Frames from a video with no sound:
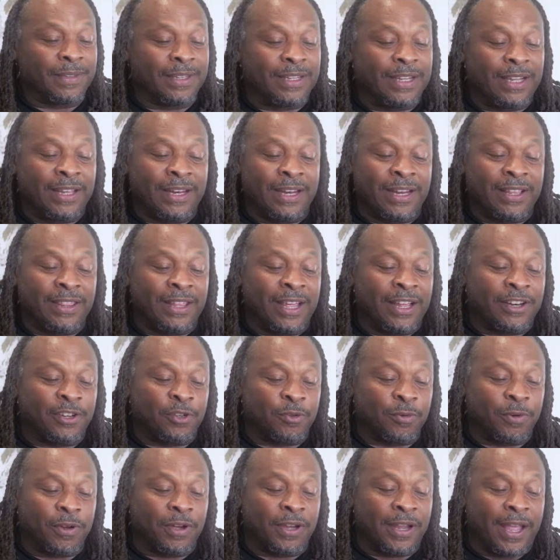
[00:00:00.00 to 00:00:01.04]
Getting that
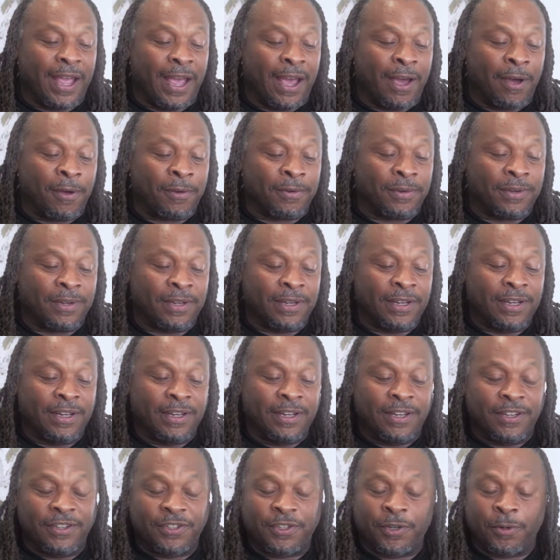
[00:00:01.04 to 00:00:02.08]
drug out
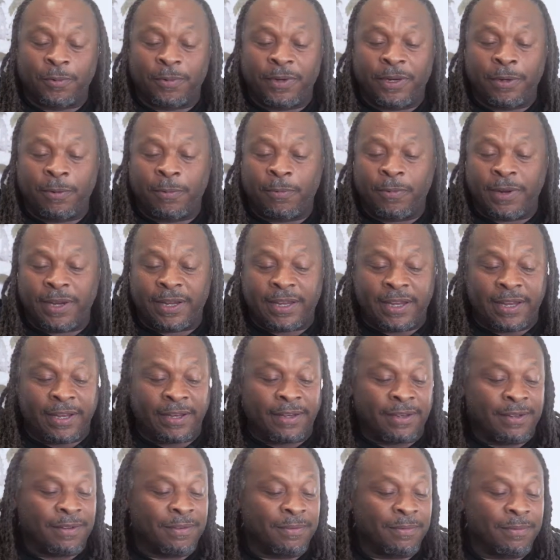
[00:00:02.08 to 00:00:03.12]
to re-wick
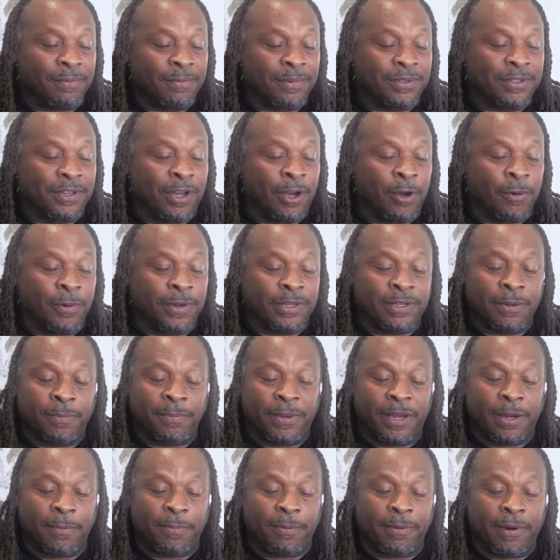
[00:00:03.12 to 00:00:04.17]
it was always a
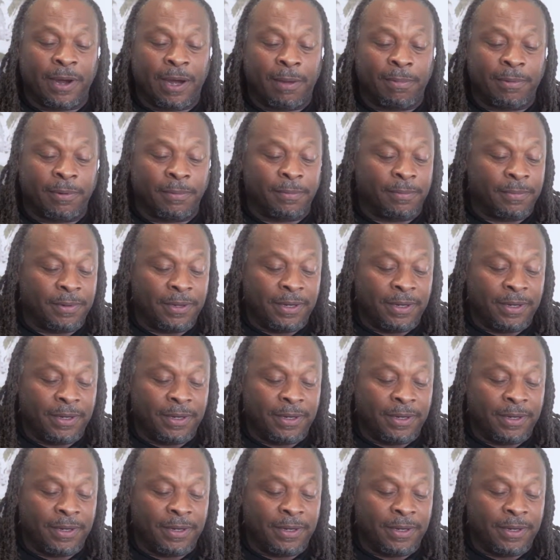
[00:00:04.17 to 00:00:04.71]
big problem.